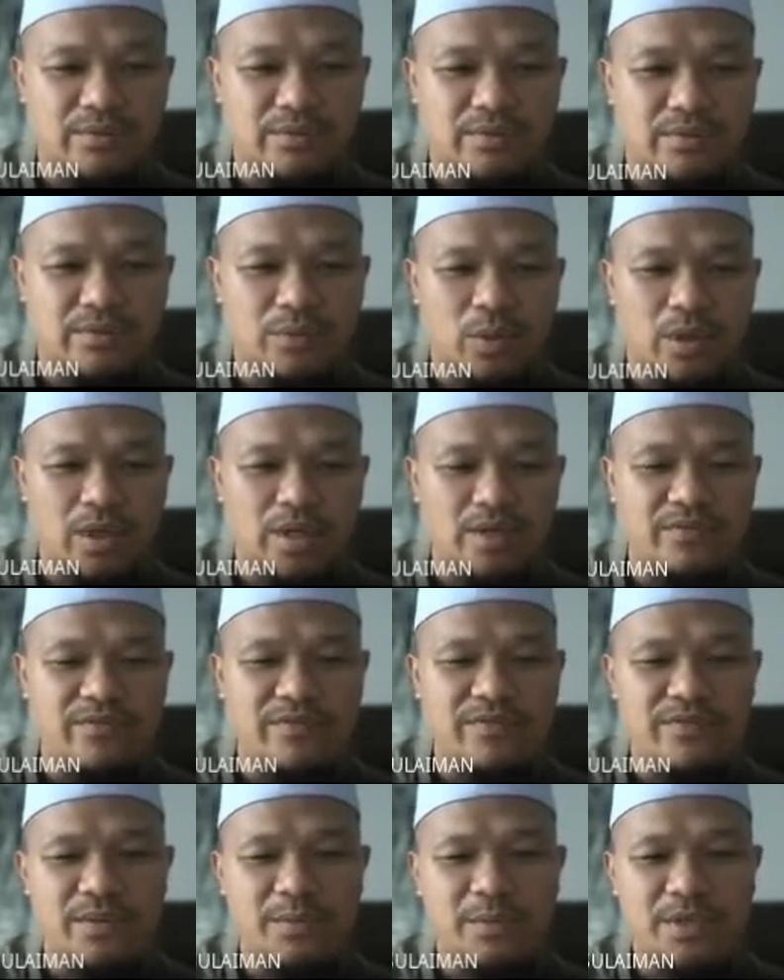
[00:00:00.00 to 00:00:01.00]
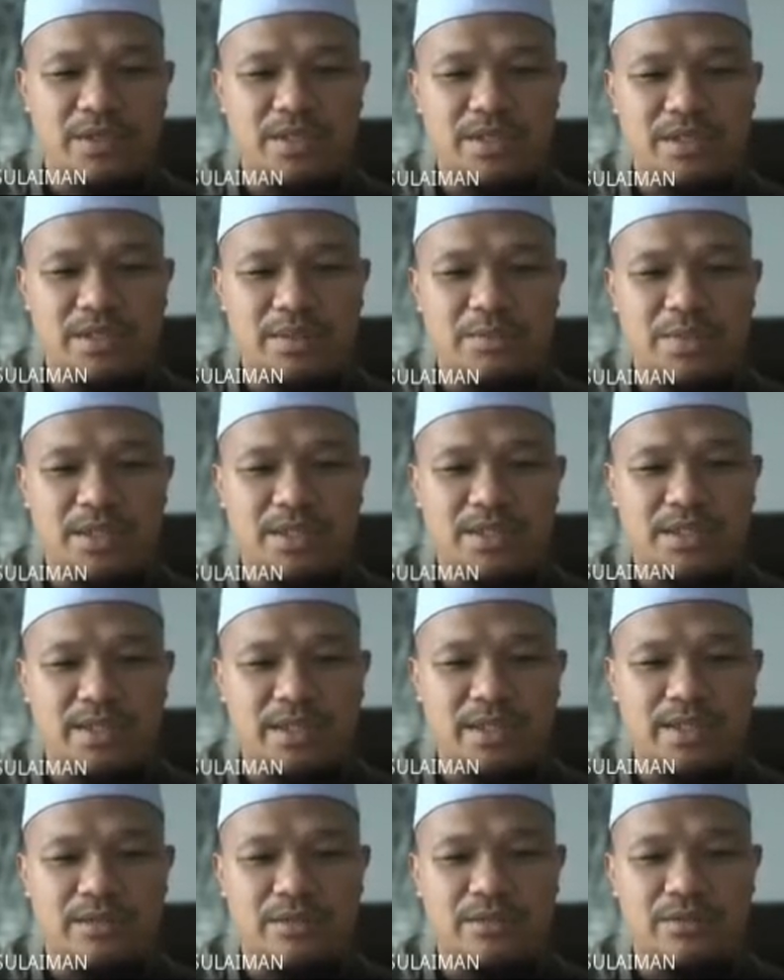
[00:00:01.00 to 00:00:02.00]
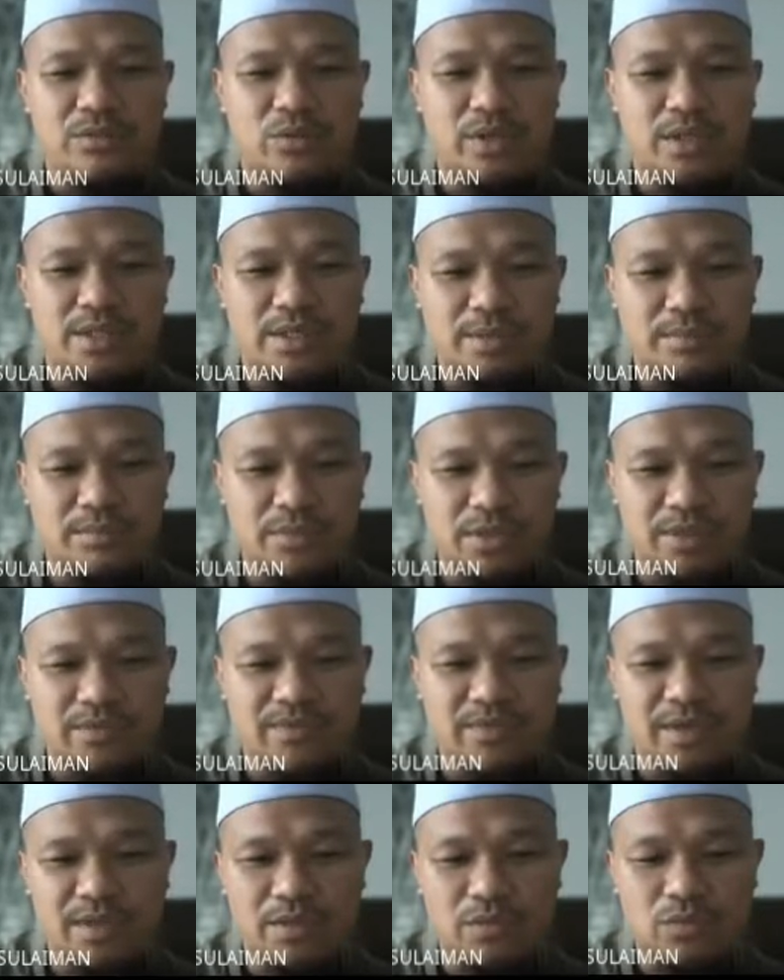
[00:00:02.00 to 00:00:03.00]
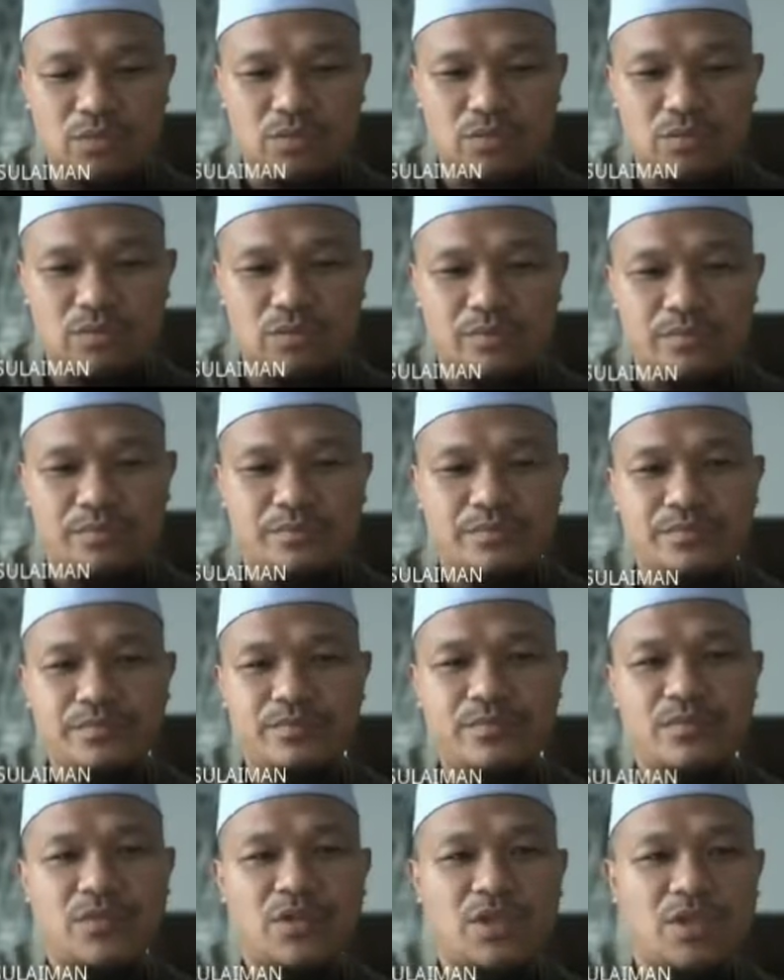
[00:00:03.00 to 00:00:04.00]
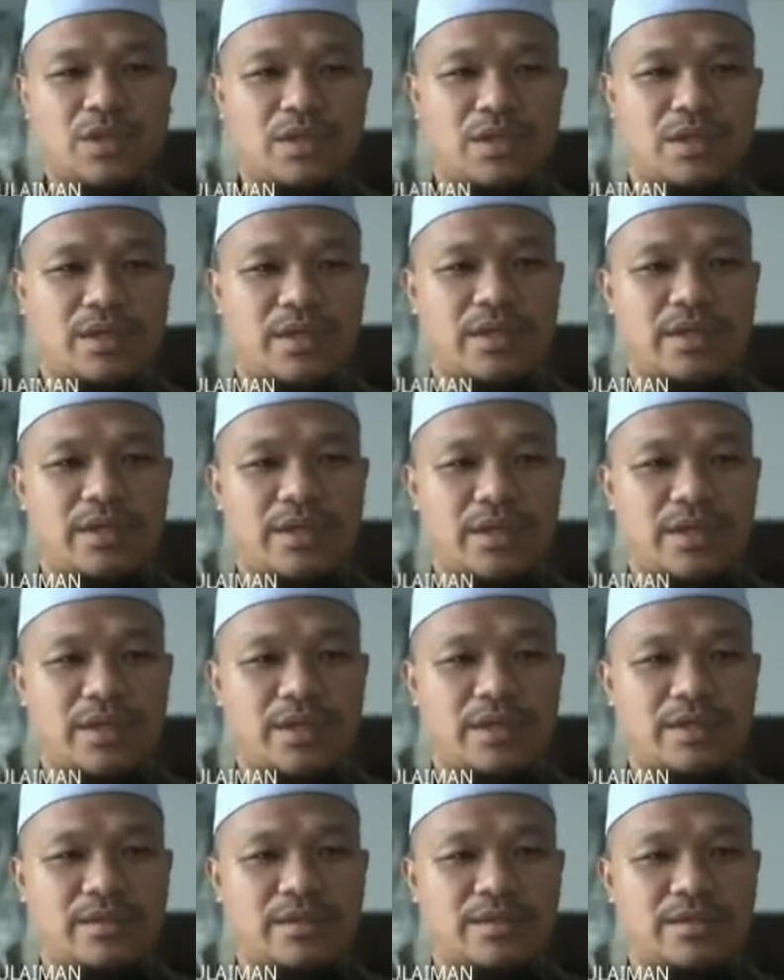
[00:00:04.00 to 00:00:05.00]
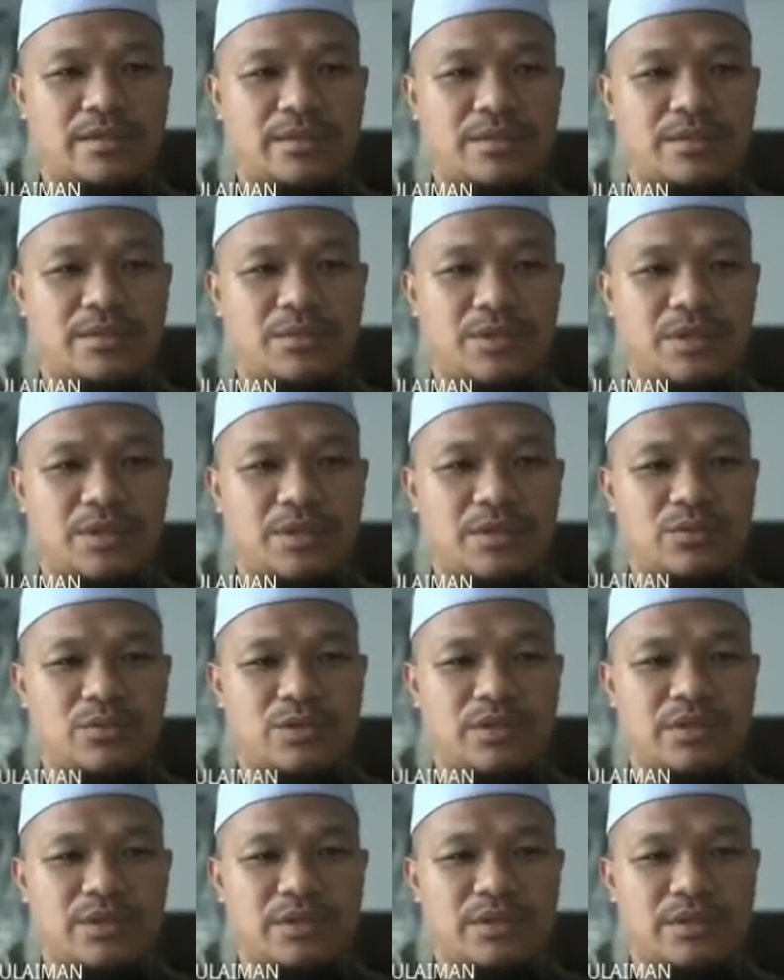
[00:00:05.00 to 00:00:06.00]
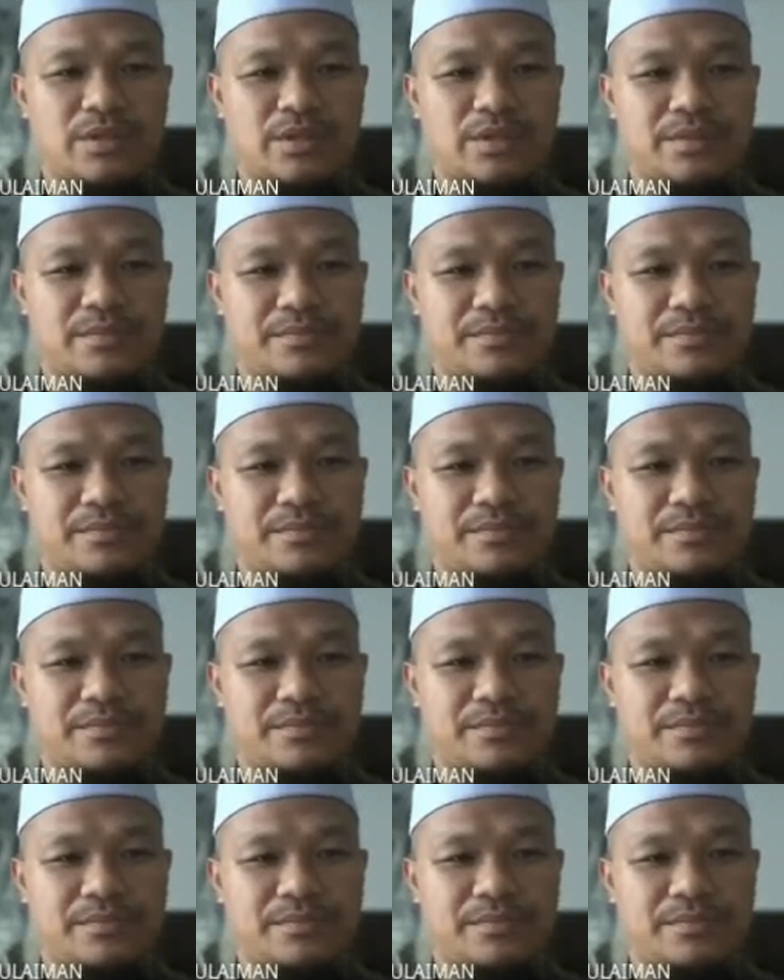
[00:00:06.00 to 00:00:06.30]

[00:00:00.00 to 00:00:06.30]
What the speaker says: 150 minus 10 plus 10, you get something value. Okay, and then similar with the